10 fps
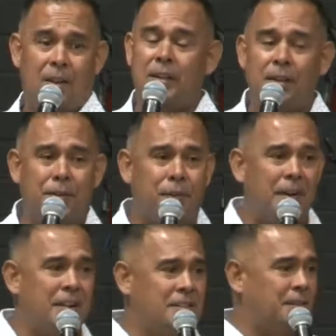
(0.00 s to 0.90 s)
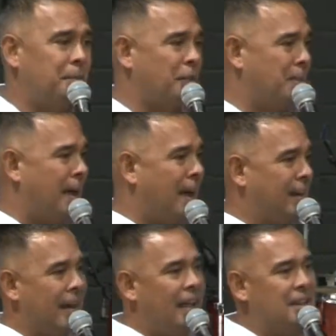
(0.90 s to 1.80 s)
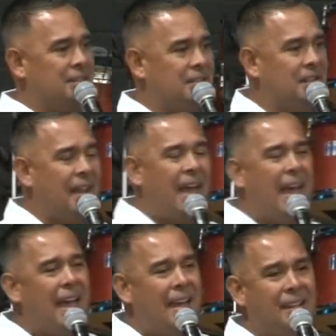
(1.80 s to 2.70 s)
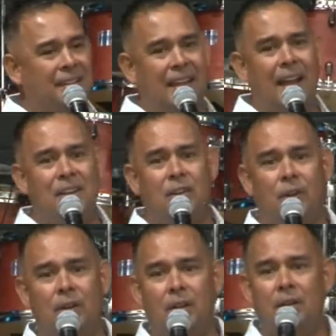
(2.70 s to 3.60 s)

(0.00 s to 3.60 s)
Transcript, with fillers: dear friends of both Matt, Allison, and Daniel.